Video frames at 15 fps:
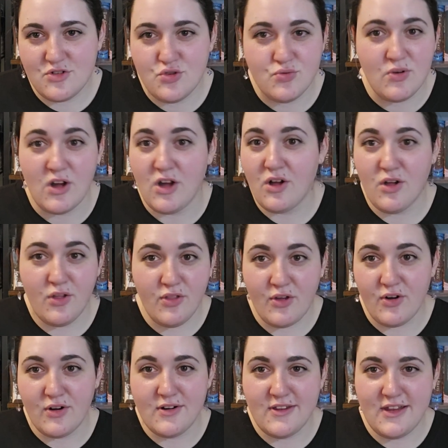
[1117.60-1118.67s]
draw all
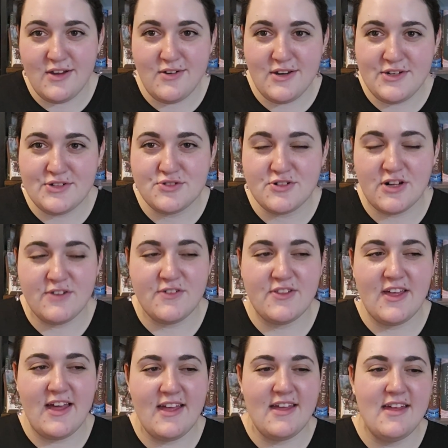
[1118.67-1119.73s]
the art that you need to draw
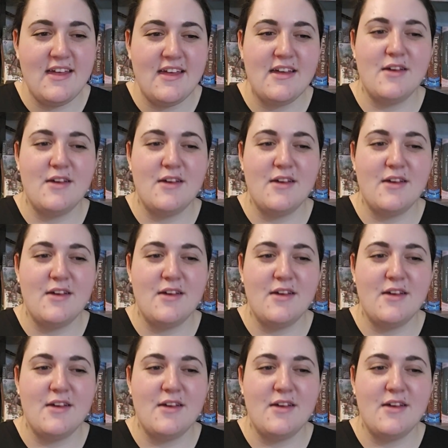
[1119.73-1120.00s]
for that,